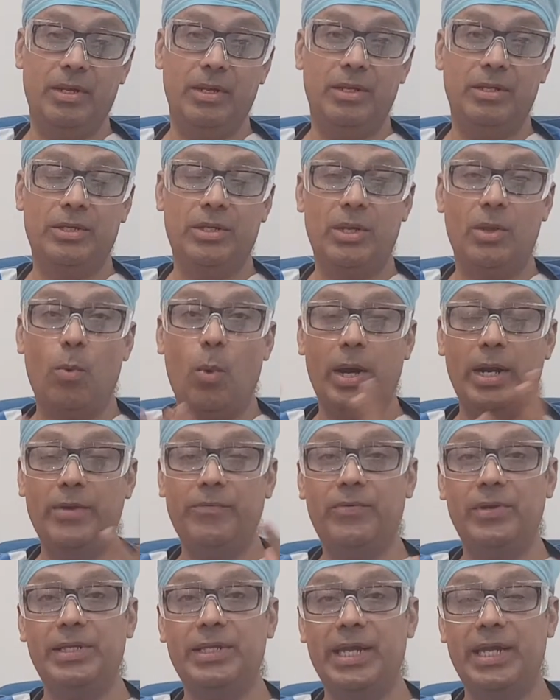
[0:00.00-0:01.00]
So the
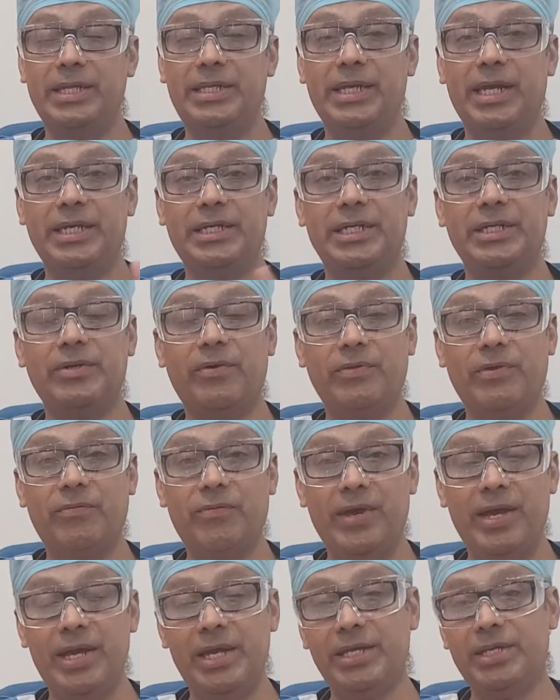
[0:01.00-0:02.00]
wonderful sensations of the
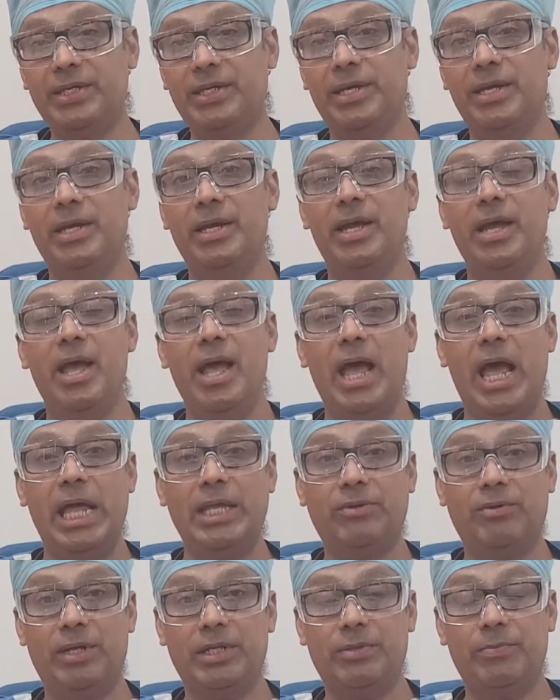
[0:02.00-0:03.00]
face as
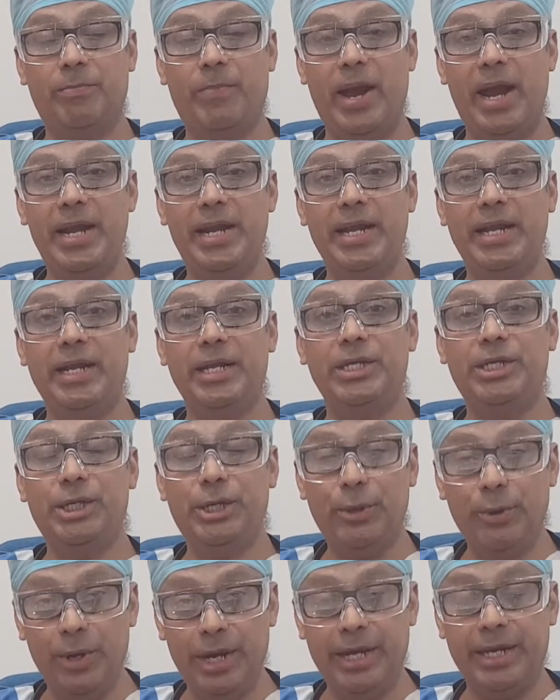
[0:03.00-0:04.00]
well as biting and
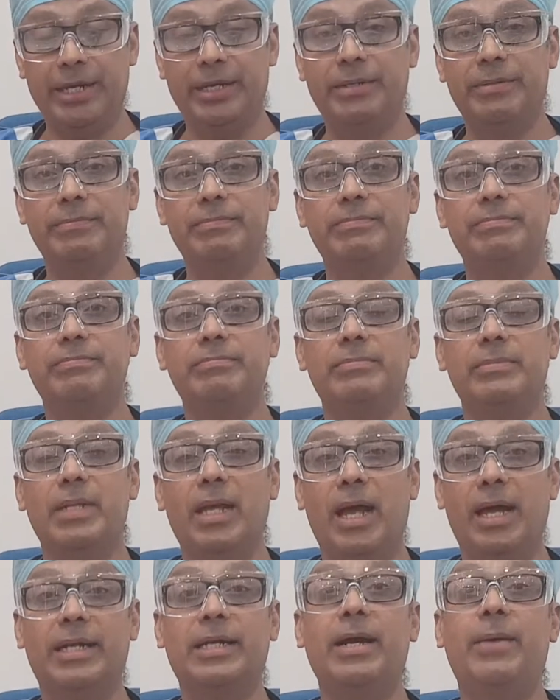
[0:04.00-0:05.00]
chewing
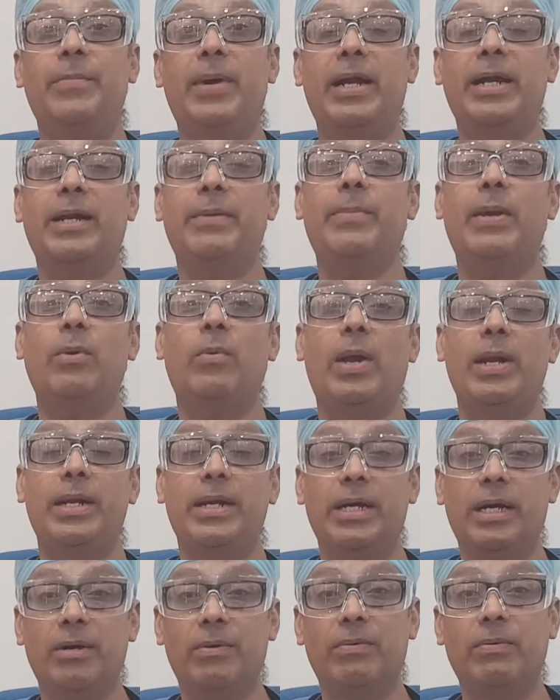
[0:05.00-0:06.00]
are commanded by one
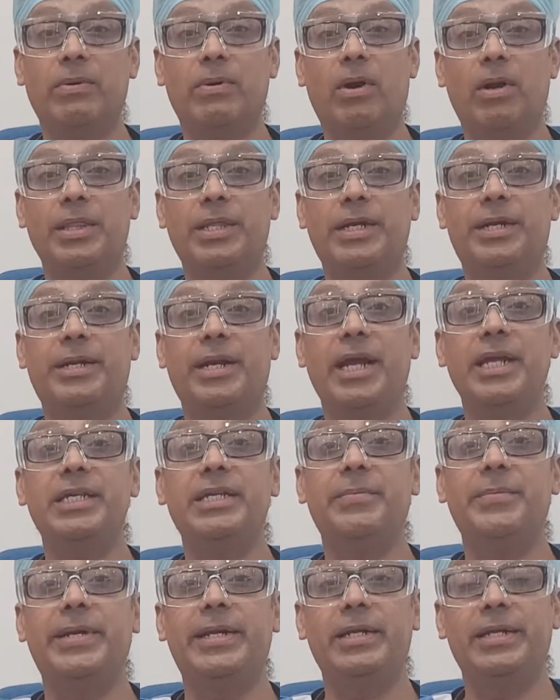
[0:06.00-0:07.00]
nerve called the
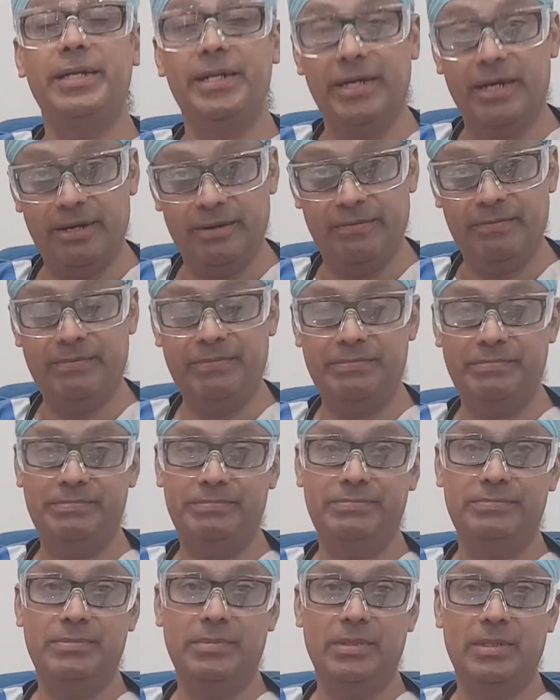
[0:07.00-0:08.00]
trigeminal nerve,
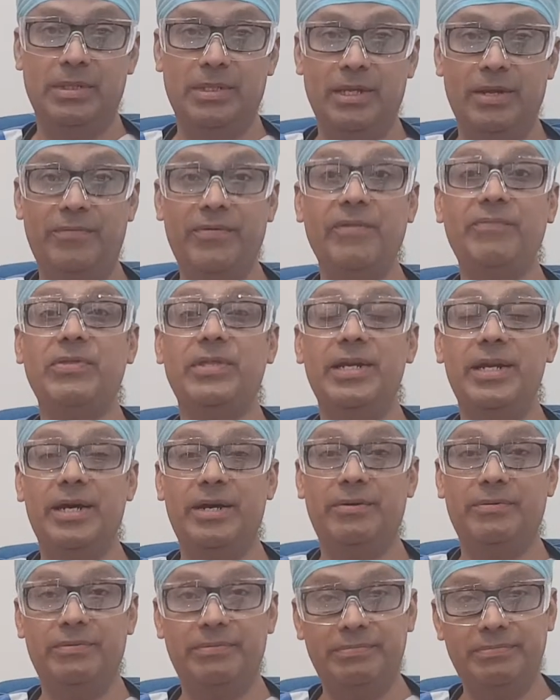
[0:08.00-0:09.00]
the fifth
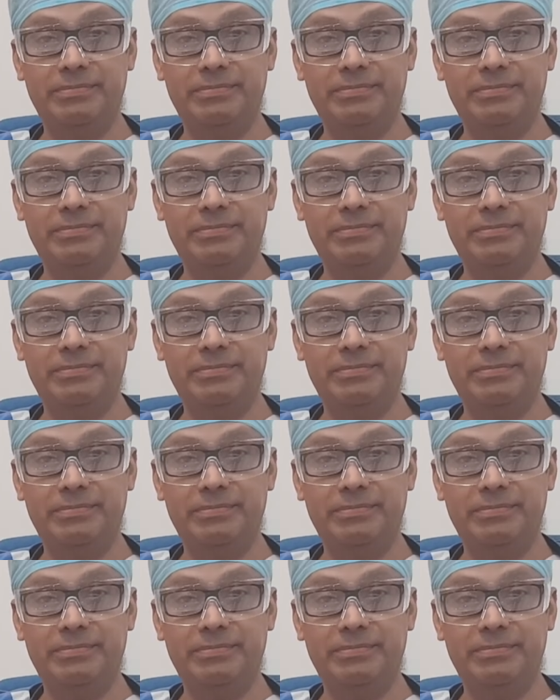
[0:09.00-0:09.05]
nerve